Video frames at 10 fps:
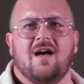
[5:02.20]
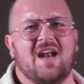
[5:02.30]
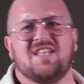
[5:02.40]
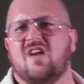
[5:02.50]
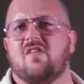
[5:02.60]
I
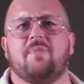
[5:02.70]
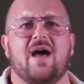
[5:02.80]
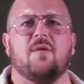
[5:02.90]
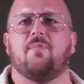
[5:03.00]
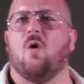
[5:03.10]
deserve a
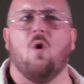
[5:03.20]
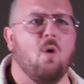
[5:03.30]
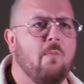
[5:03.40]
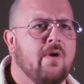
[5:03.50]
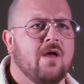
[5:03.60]
better
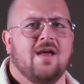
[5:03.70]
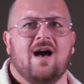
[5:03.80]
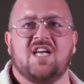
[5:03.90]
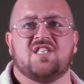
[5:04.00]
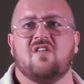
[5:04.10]
home.
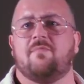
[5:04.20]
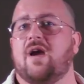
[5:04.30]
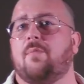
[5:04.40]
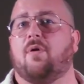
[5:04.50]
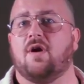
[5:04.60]
I deserve a
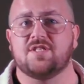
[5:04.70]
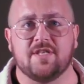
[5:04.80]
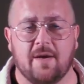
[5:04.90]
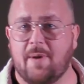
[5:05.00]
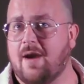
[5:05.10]
better
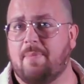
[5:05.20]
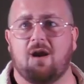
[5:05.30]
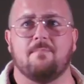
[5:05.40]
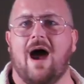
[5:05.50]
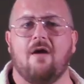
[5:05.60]
person, a
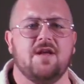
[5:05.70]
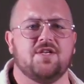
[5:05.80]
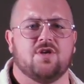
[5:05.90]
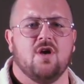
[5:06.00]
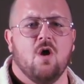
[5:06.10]
better
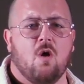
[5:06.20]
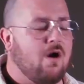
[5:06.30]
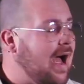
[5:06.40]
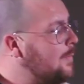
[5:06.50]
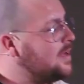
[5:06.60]
marriage.
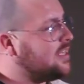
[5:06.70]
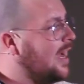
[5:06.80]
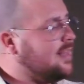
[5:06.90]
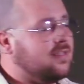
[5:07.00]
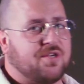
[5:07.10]
Or I'm
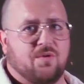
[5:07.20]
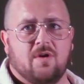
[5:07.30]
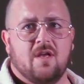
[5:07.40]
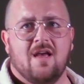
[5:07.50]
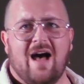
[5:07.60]
entitled to.
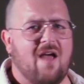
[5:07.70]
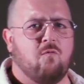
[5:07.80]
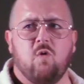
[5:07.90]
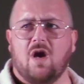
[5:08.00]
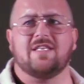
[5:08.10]

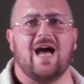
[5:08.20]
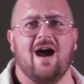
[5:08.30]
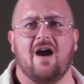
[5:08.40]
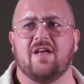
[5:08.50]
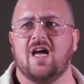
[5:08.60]
I've worked
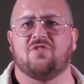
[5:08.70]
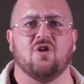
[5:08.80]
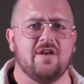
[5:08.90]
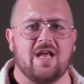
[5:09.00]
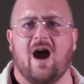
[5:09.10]
hard. I've
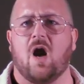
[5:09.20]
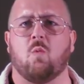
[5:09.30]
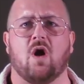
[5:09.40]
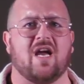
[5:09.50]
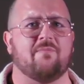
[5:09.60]
done the hard
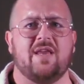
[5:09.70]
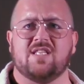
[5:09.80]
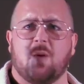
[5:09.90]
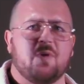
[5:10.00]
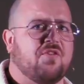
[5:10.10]
work. I've been in this
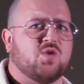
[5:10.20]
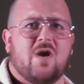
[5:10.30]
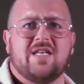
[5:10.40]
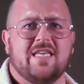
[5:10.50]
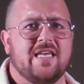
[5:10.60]
company for
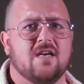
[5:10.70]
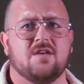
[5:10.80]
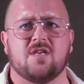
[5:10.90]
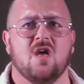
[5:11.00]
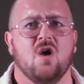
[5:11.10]
20
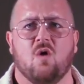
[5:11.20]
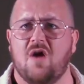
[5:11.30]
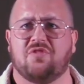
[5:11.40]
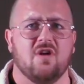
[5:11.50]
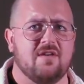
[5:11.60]
years. Or
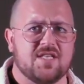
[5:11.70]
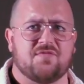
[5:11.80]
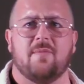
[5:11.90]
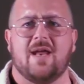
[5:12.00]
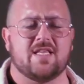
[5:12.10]
I've done this
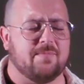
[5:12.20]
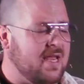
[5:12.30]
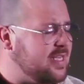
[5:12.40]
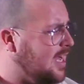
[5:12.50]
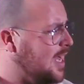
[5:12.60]
for many,
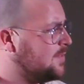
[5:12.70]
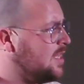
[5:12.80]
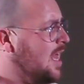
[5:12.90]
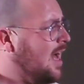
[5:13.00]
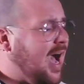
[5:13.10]
many times.
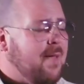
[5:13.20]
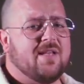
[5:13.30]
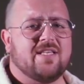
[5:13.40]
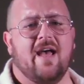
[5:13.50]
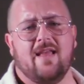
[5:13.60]
I'm
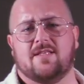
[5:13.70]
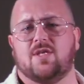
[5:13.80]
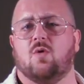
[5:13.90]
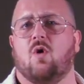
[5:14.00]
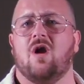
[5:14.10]
entitled
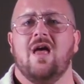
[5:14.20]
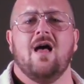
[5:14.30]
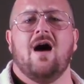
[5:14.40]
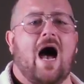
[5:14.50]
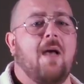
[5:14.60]
to. Or
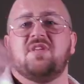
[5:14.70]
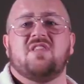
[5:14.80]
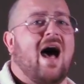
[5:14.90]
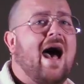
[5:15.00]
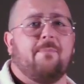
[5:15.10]
I'm just
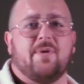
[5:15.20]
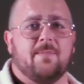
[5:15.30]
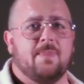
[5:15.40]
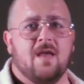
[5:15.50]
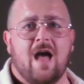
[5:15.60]
not
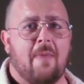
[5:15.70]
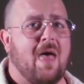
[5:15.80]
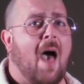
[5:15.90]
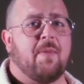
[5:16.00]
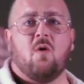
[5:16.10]
happy. I'm
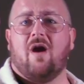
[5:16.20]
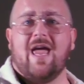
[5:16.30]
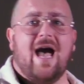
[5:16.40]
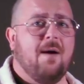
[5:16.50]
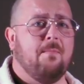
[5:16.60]
not happy where I
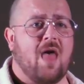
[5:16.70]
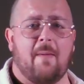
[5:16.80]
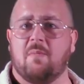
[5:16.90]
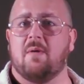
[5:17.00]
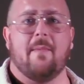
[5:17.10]
am. I'm not
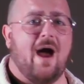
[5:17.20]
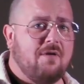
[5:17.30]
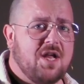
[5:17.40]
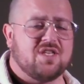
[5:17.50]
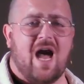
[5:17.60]
happy with my
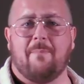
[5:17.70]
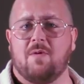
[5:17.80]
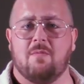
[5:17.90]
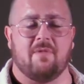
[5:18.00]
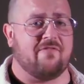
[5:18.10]
marriage. I'm not happy
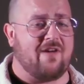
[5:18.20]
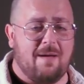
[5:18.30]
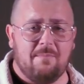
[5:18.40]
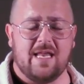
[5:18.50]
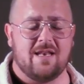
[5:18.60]
with my
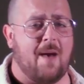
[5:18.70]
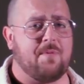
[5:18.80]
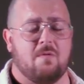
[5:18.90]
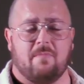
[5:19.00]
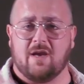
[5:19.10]
family. I'm not
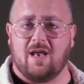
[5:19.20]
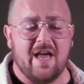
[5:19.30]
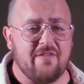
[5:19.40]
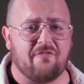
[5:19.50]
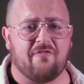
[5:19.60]
happy with my
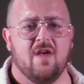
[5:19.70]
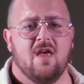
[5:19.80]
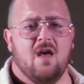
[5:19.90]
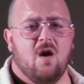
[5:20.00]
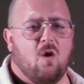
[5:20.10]
life.
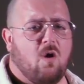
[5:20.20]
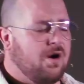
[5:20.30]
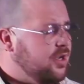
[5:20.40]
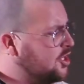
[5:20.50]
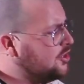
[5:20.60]

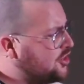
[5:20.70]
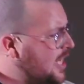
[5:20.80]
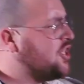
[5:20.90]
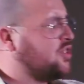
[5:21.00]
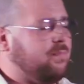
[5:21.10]
Or
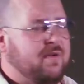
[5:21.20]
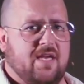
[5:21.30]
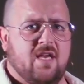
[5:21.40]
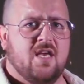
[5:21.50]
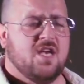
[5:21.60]
she should be.